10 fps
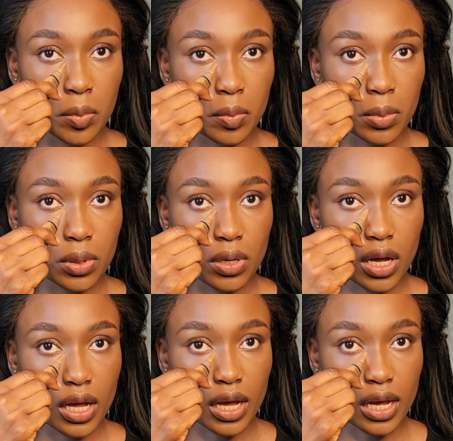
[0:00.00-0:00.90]
But
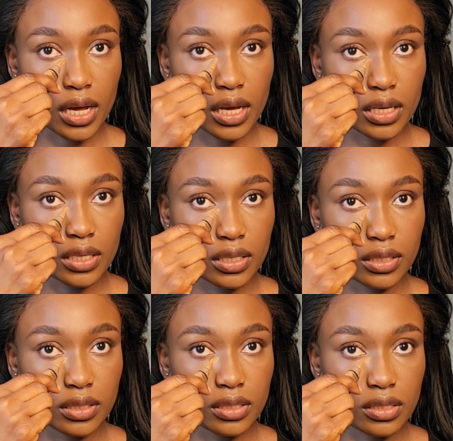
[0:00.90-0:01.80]

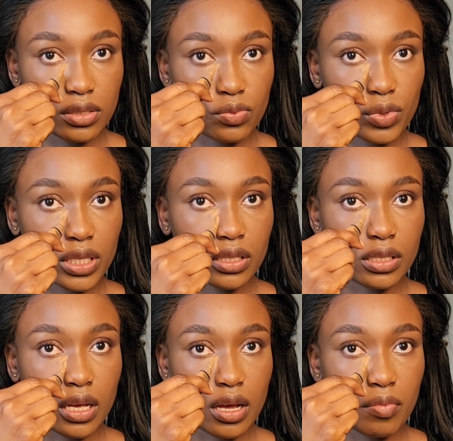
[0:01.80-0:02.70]
this is
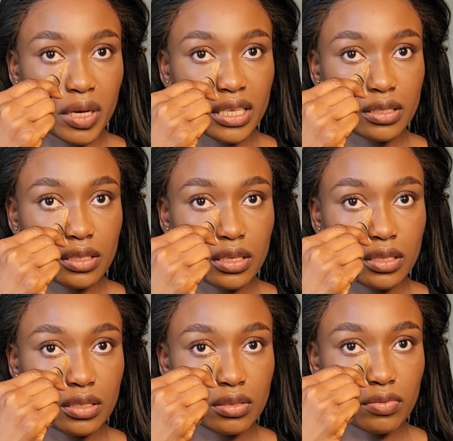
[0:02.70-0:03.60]
winter, my skin
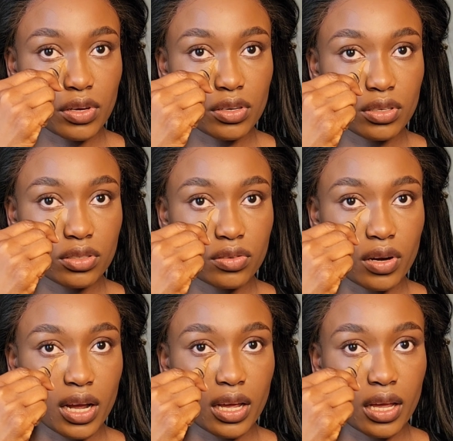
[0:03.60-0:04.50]
is very
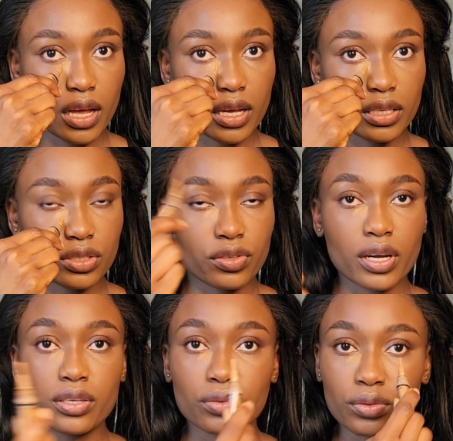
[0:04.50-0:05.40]
dry. I try
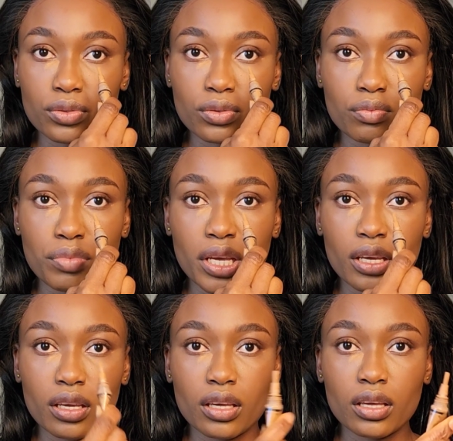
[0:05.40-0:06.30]
not to bake.